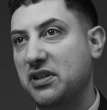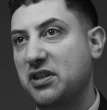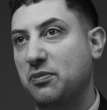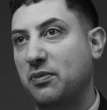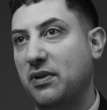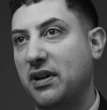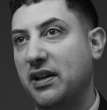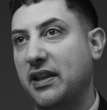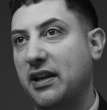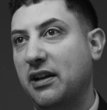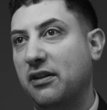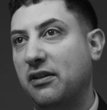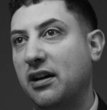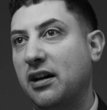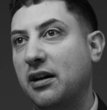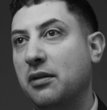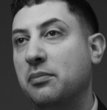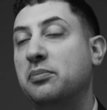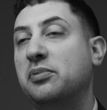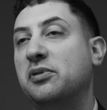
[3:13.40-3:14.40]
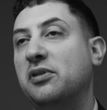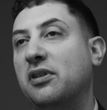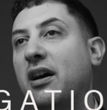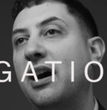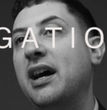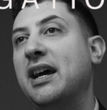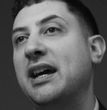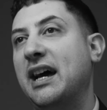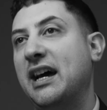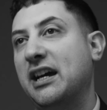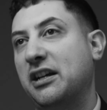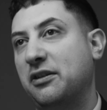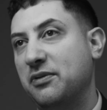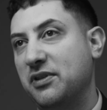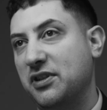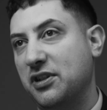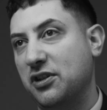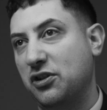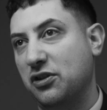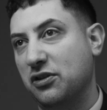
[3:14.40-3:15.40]
is where there are prior
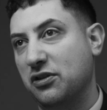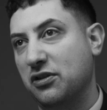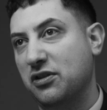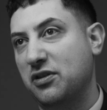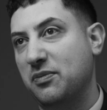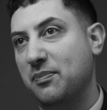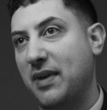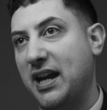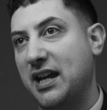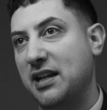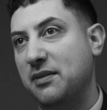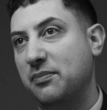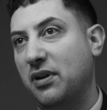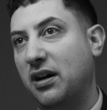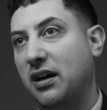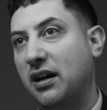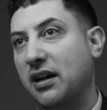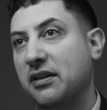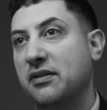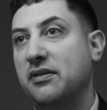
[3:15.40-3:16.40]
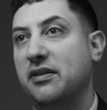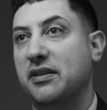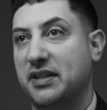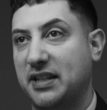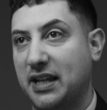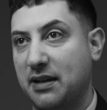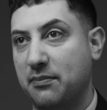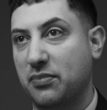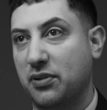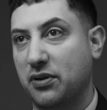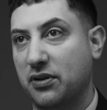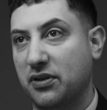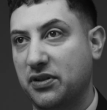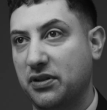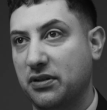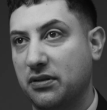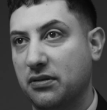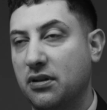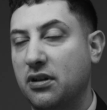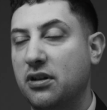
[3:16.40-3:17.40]
acquisitions made by the same
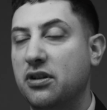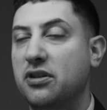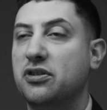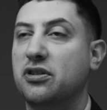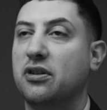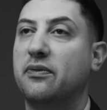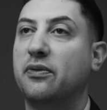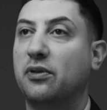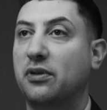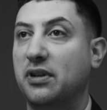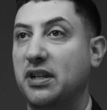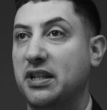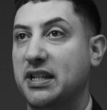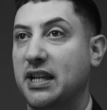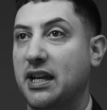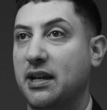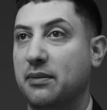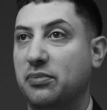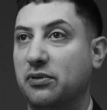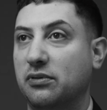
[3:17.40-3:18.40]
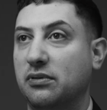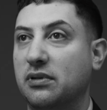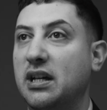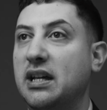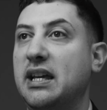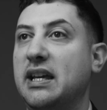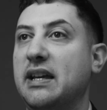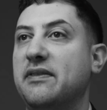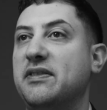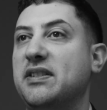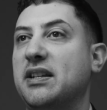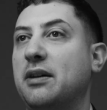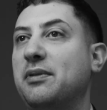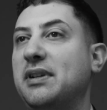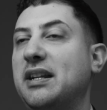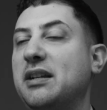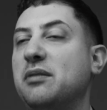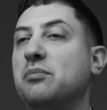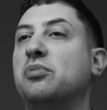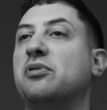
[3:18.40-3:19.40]
person. So for example, if
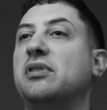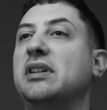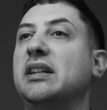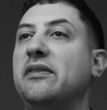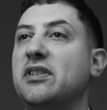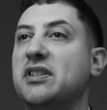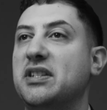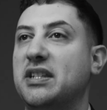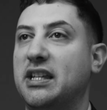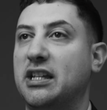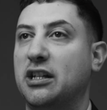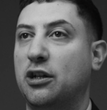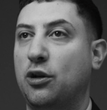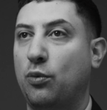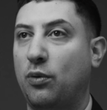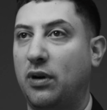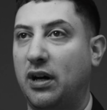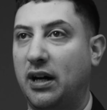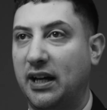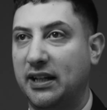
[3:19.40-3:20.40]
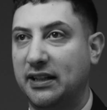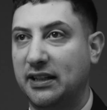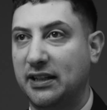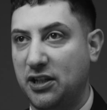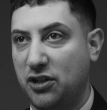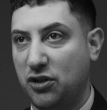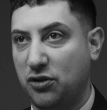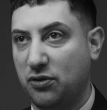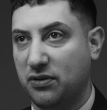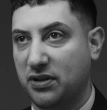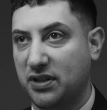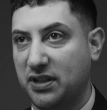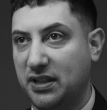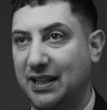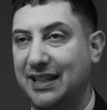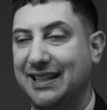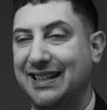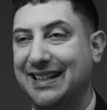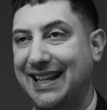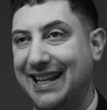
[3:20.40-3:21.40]
someone had previously acquired an interest
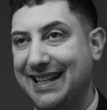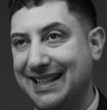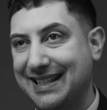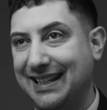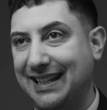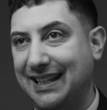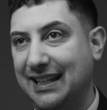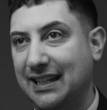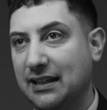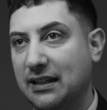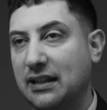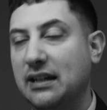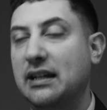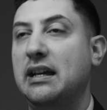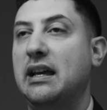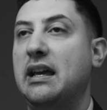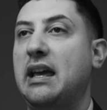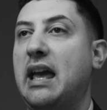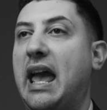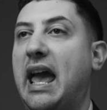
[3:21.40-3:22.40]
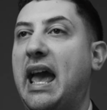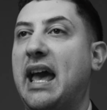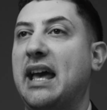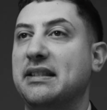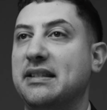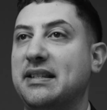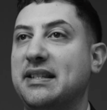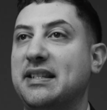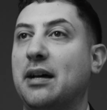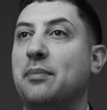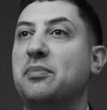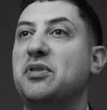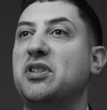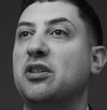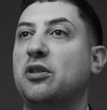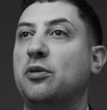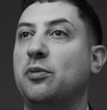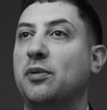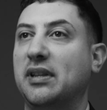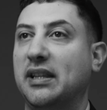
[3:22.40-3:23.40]
in an entity and
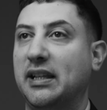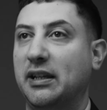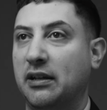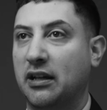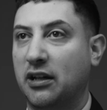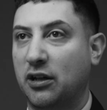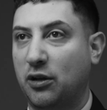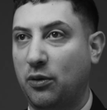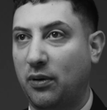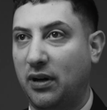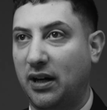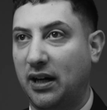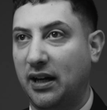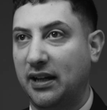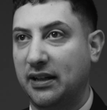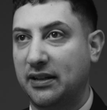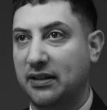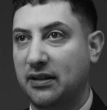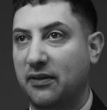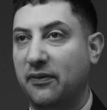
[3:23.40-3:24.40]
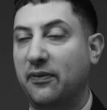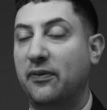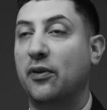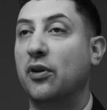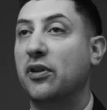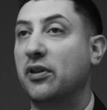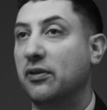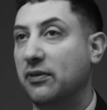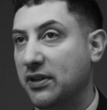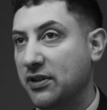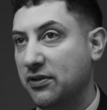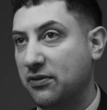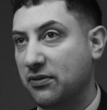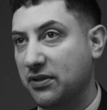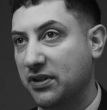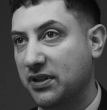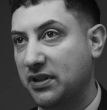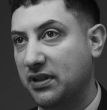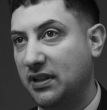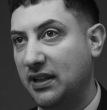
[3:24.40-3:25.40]
subsequently acquired a further
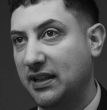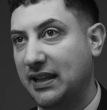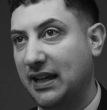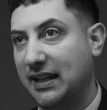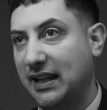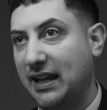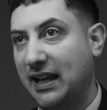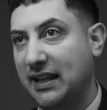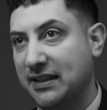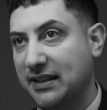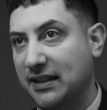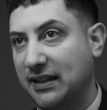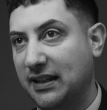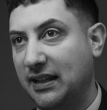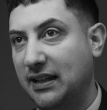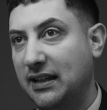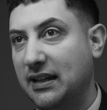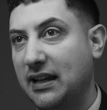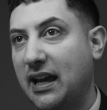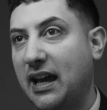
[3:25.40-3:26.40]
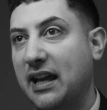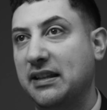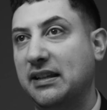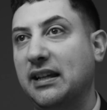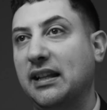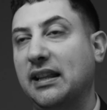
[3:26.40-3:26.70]
interest in that entity, and